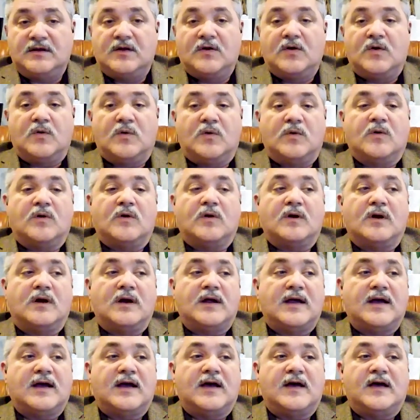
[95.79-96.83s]
or
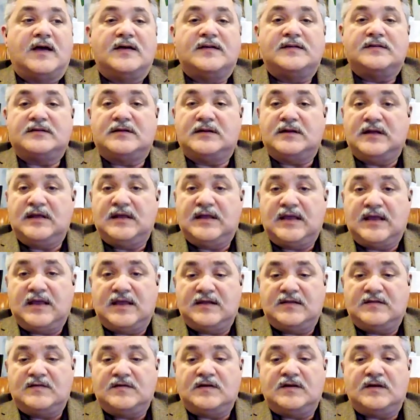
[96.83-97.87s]
as an
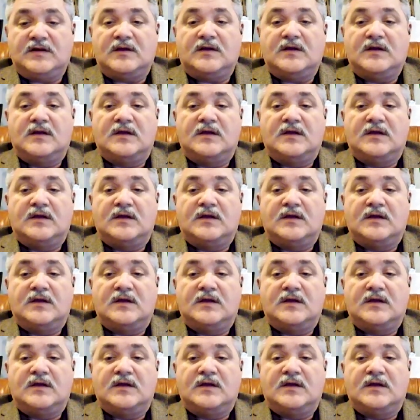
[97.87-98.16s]
EKG